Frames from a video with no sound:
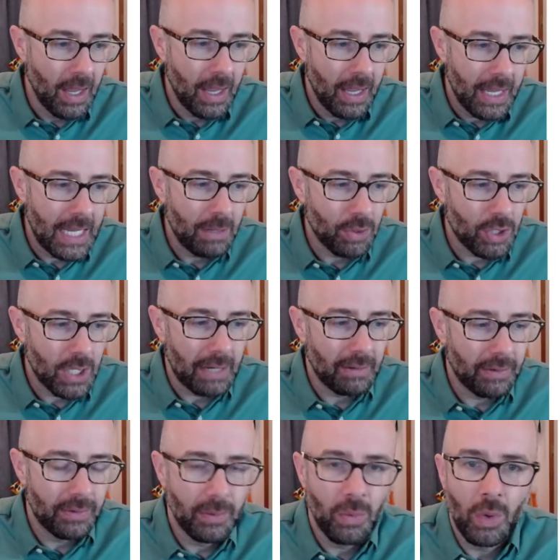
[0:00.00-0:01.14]
Heat will travel
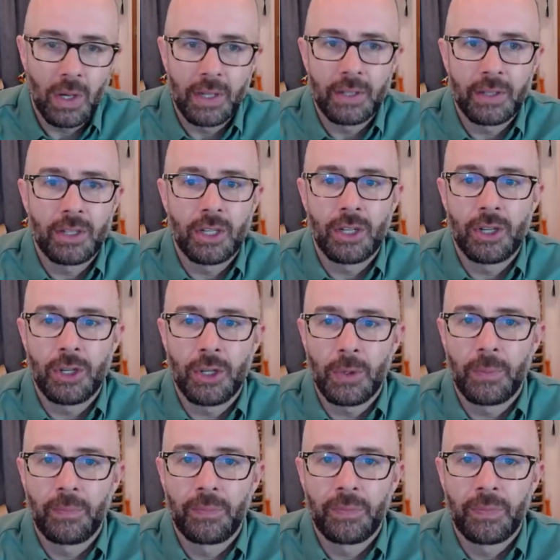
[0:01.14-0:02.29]
from 1 to 2.
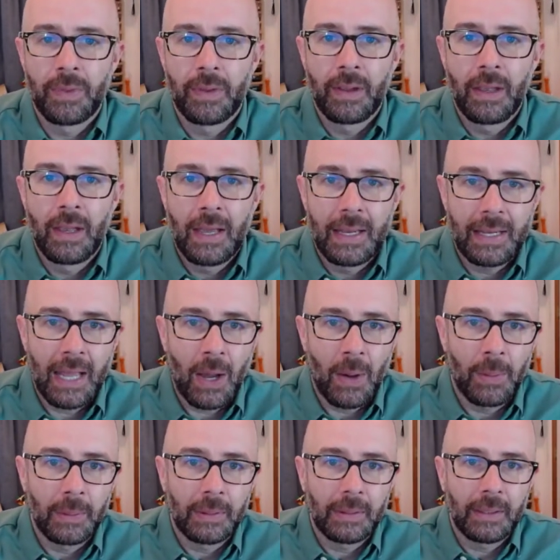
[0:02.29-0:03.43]

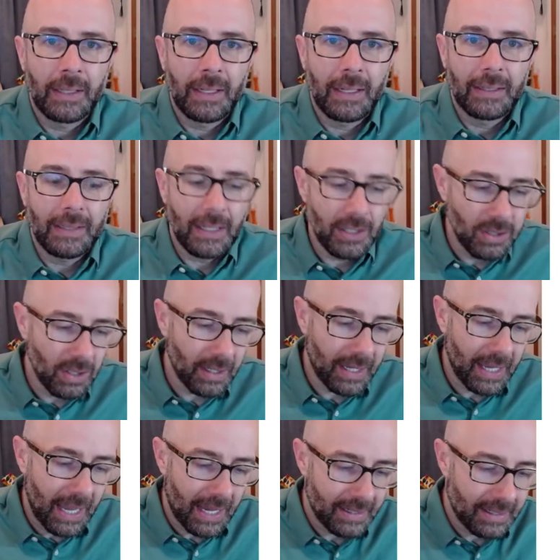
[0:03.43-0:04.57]
Now, let's look
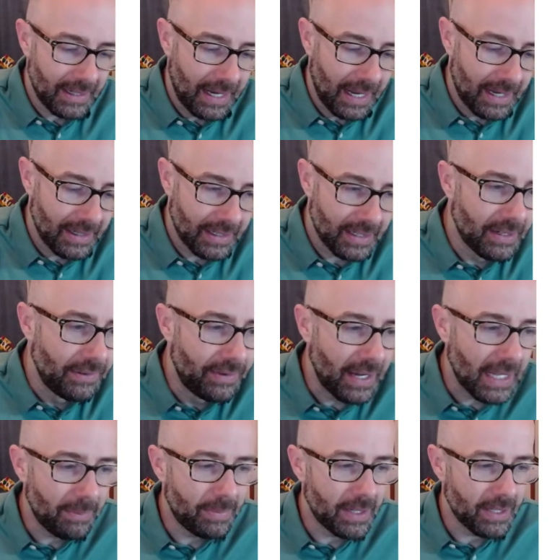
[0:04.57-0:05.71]
at and just
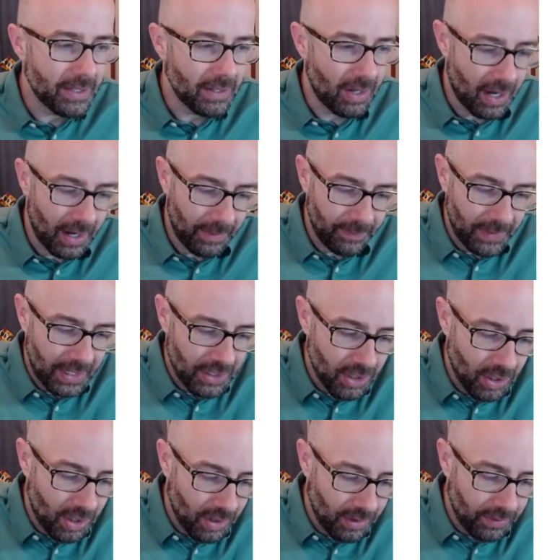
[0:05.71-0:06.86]
develop this law, and it's
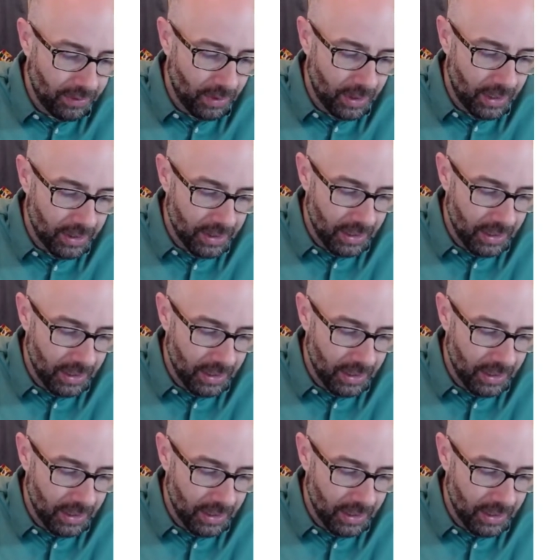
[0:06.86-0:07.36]
called Fourier's